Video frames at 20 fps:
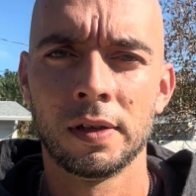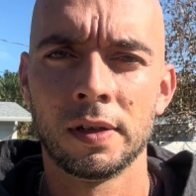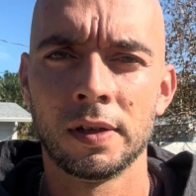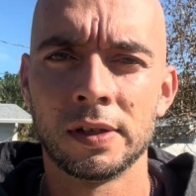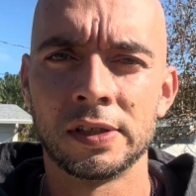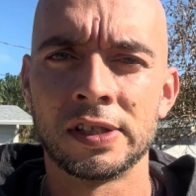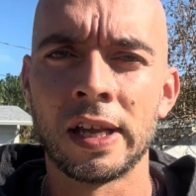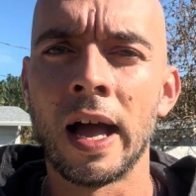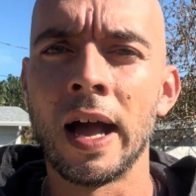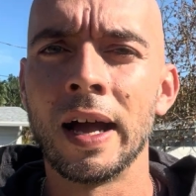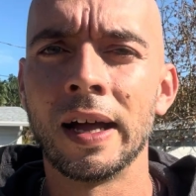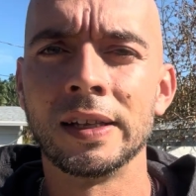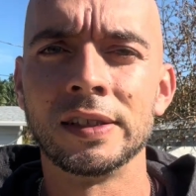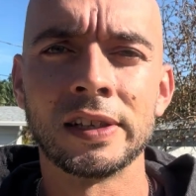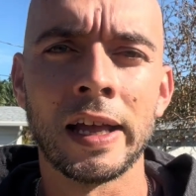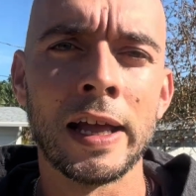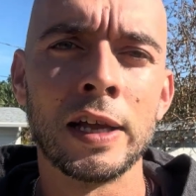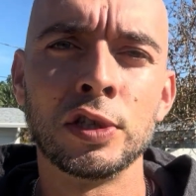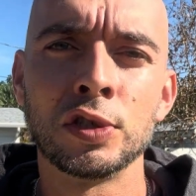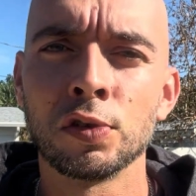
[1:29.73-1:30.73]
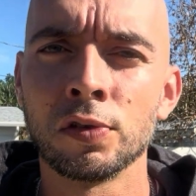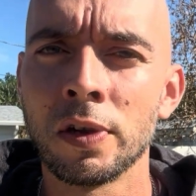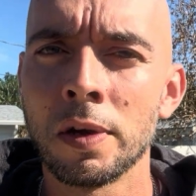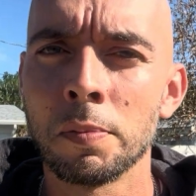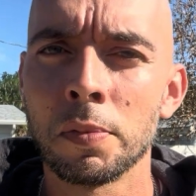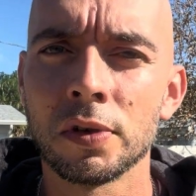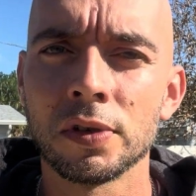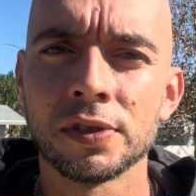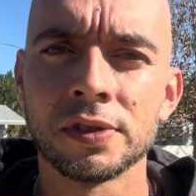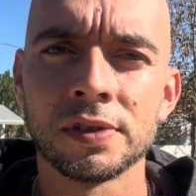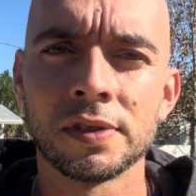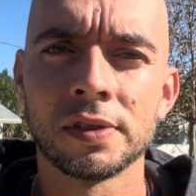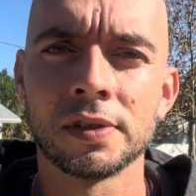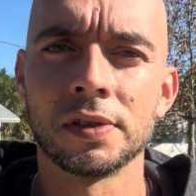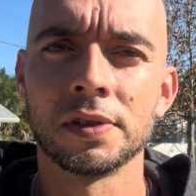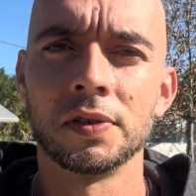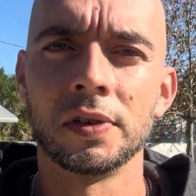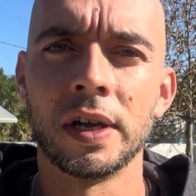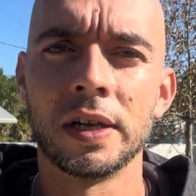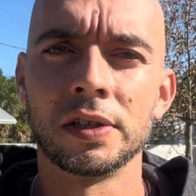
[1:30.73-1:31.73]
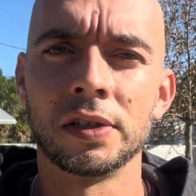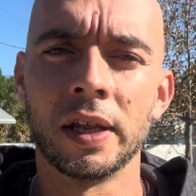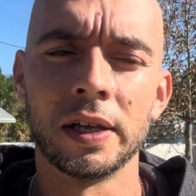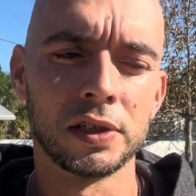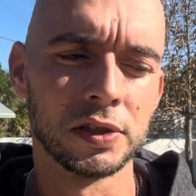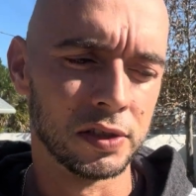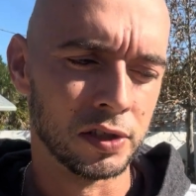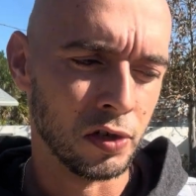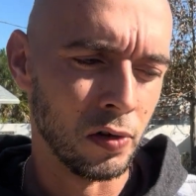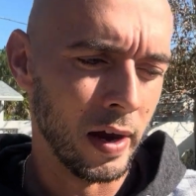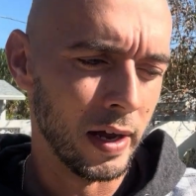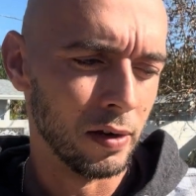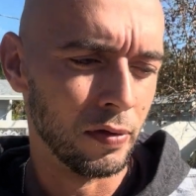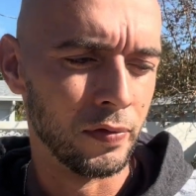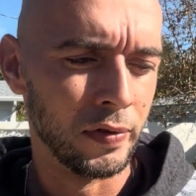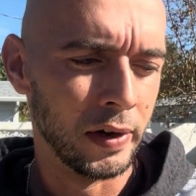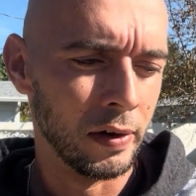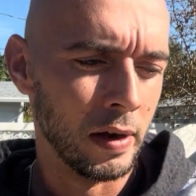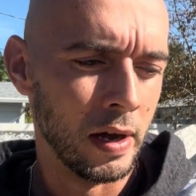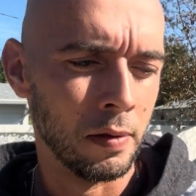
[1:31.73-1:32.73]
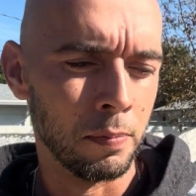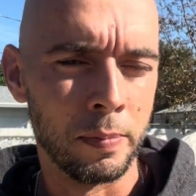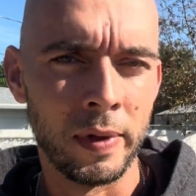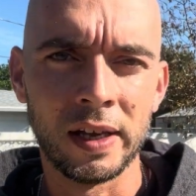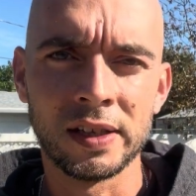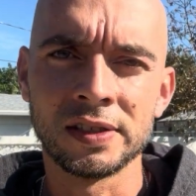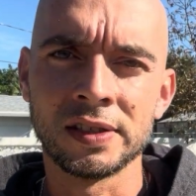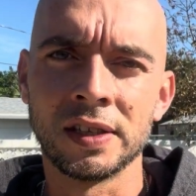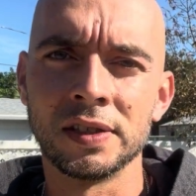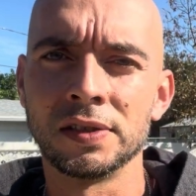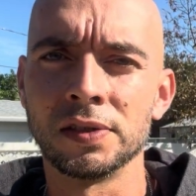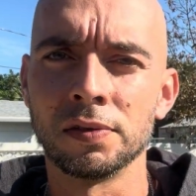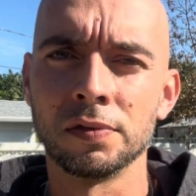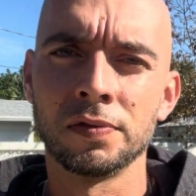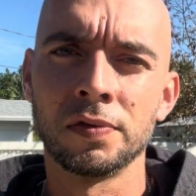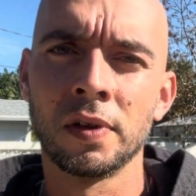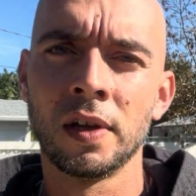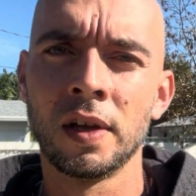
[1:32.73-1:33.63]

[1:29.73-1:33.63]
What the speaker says: signs, angel numbers, right? Like just trying to figure out, make sense of